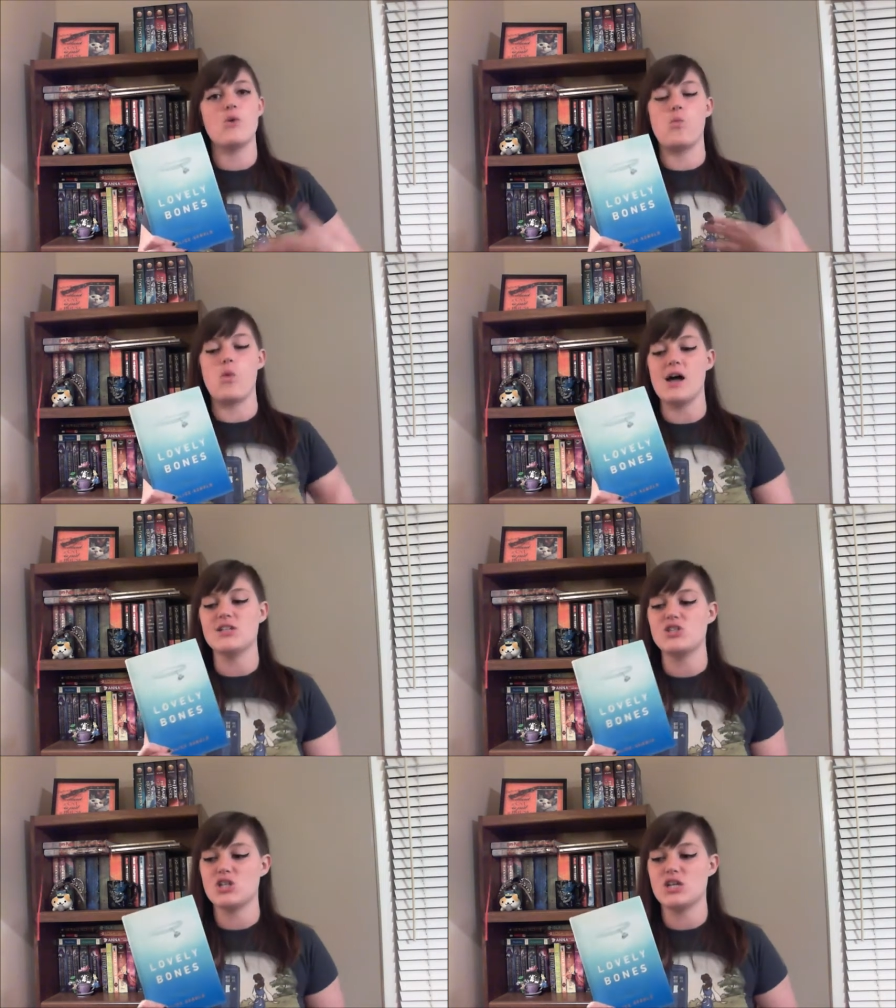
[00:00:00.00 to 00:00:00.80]

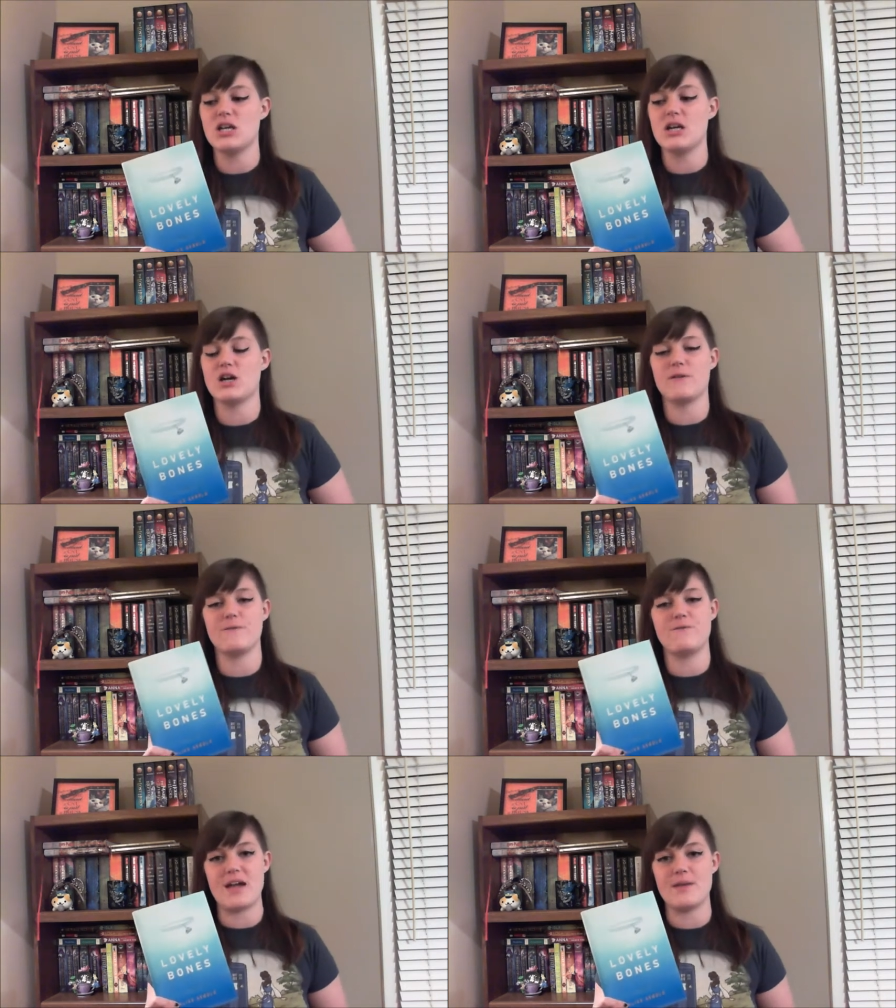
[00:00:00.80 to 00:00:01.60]
watching her
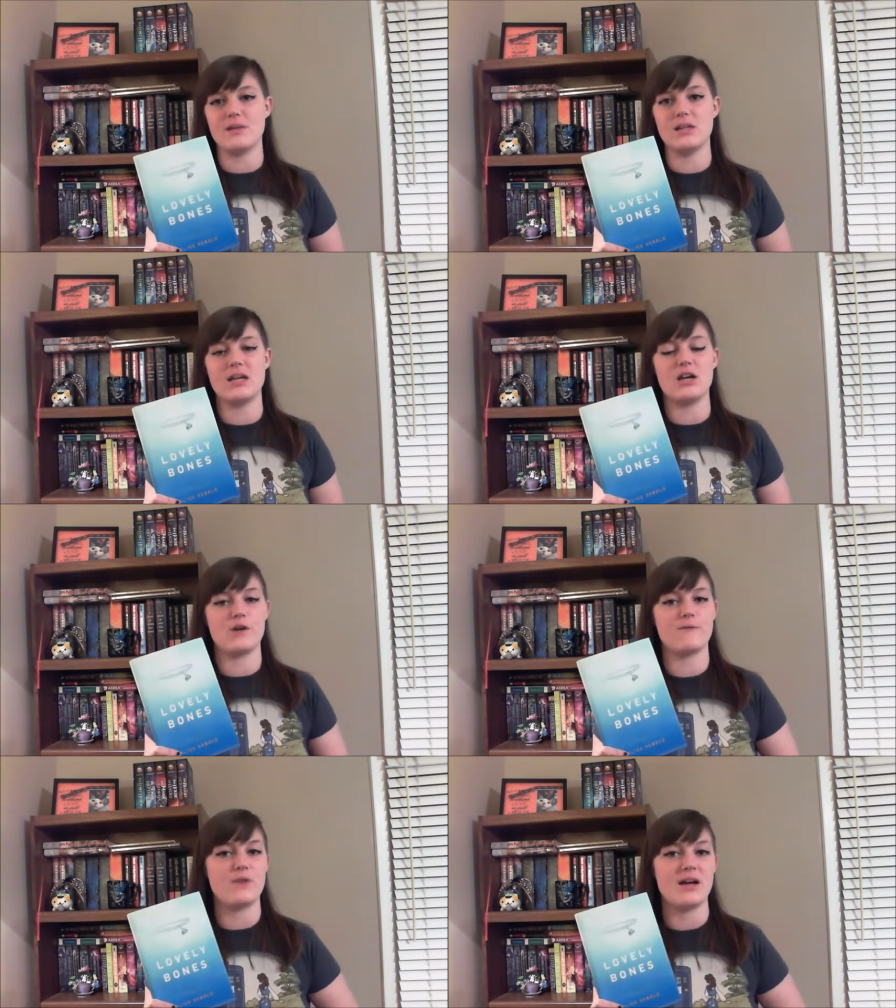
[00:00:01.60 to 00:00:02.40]
family, her
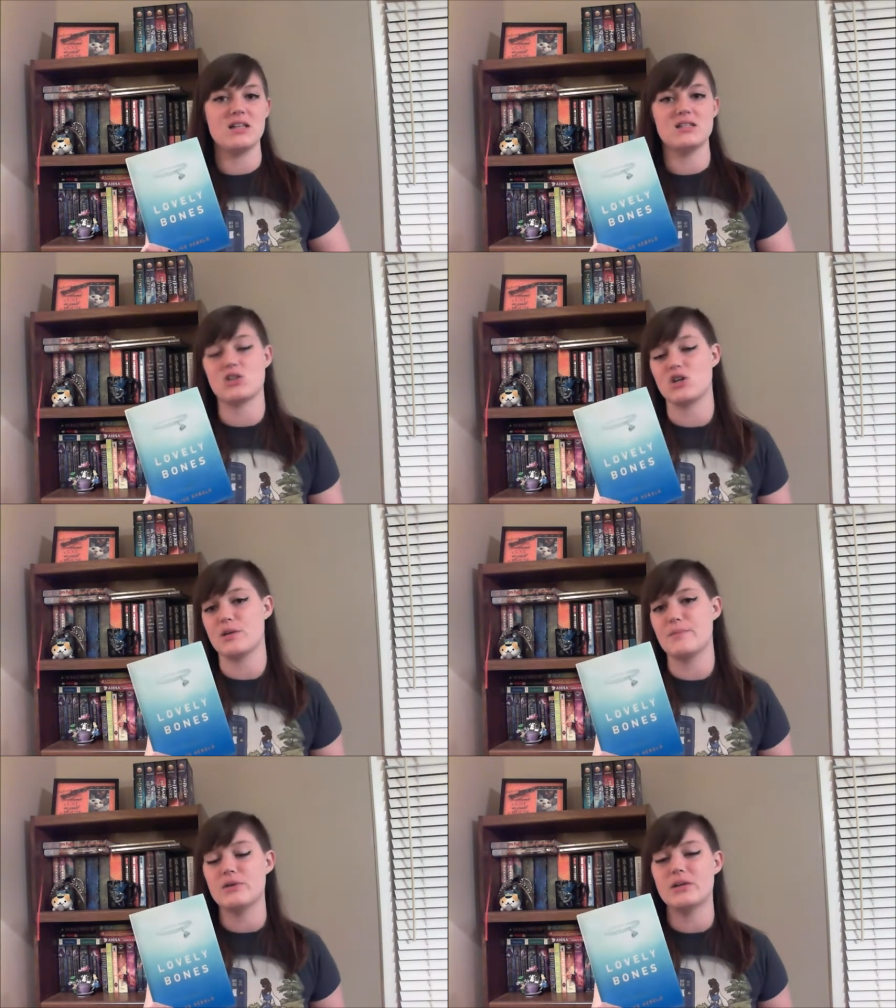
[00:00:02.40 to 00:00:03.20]
friends, her
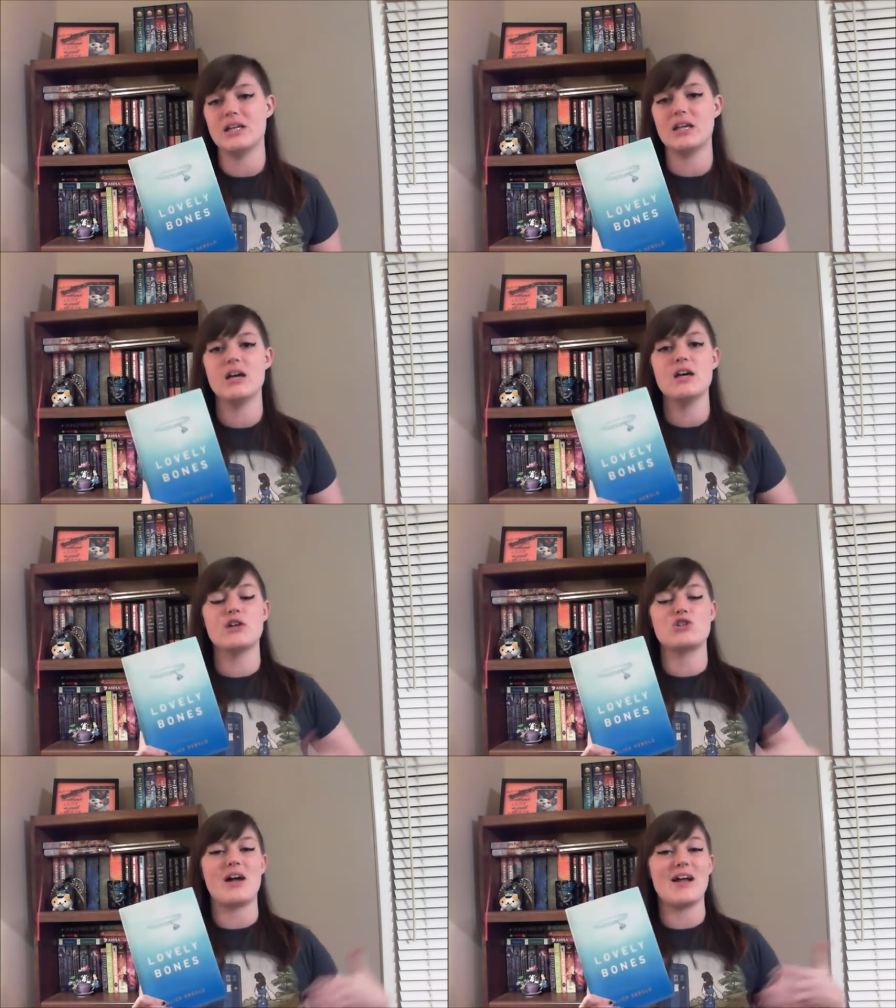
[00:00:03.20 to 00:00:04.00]
community
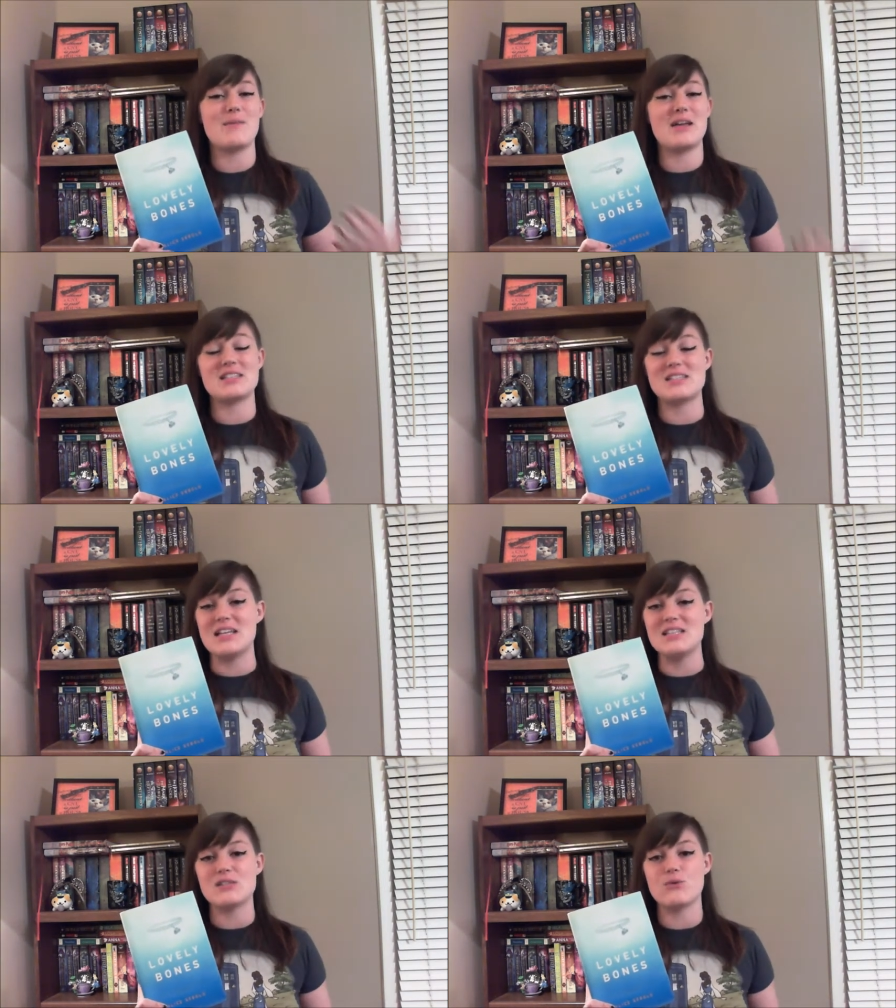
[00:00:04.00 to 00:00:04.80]
try and make
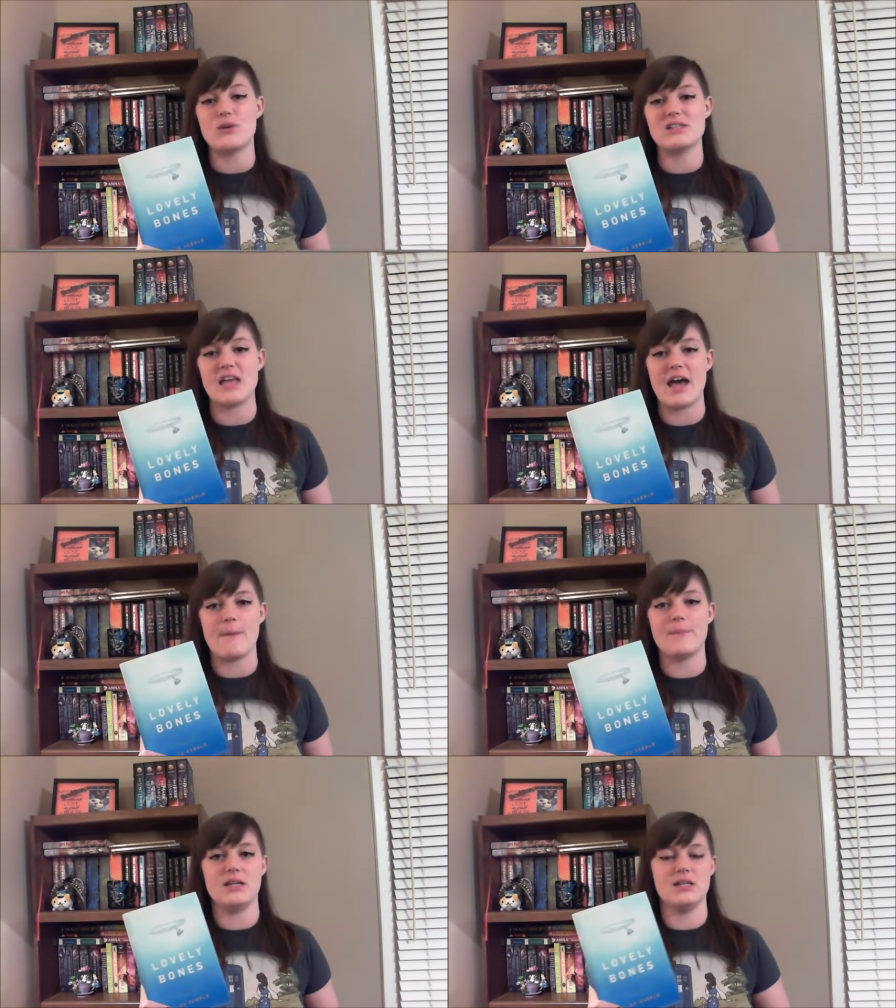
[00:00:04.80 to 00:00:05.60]
sense of what's
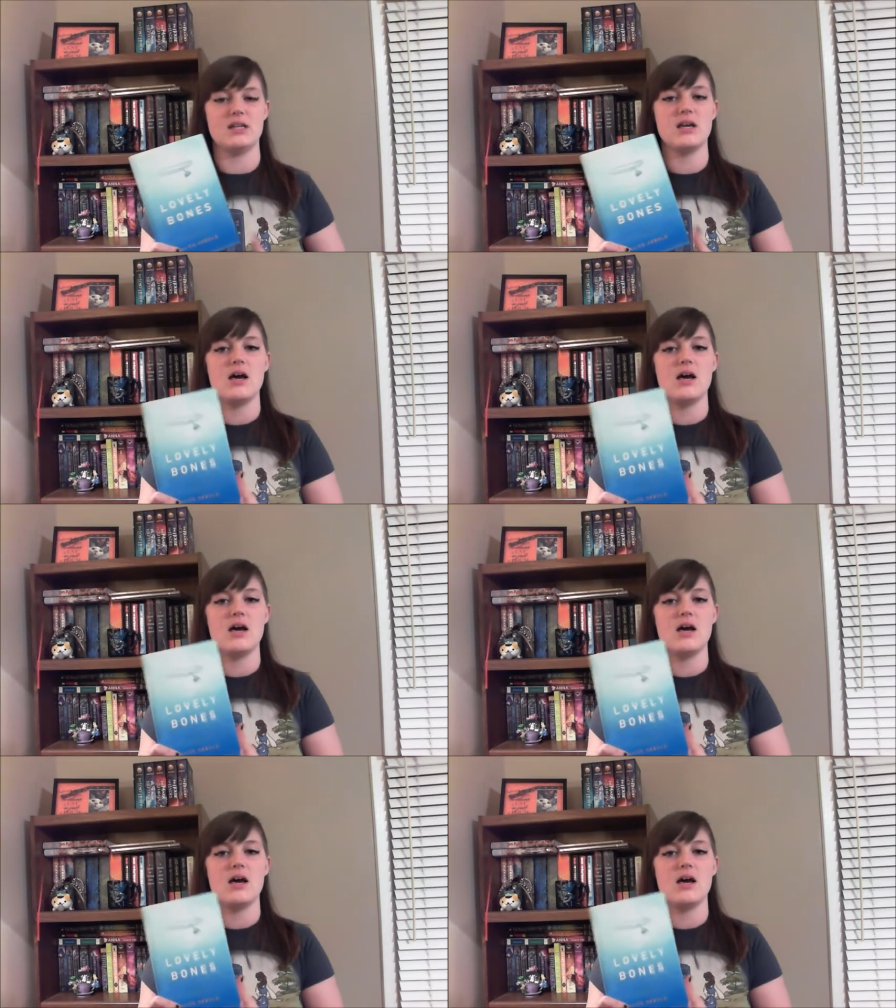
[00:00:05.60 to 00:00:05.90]
happened.